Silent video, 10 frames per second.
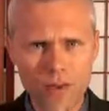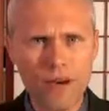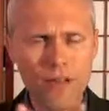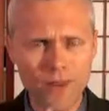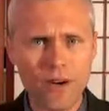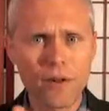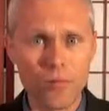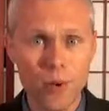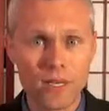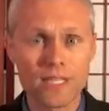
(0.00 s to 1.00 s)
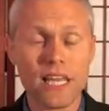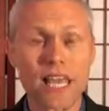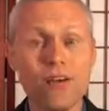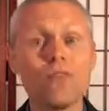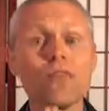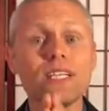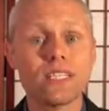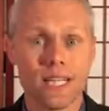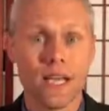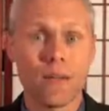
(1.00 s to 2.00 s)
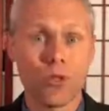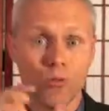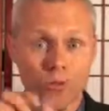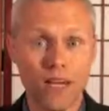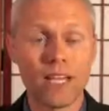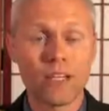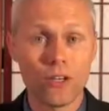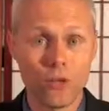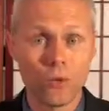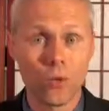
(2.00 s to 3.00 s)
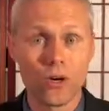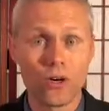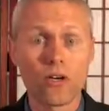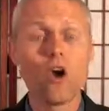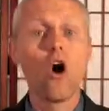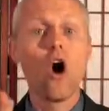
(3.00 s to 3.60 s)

Very, very important. Every time you find a new word,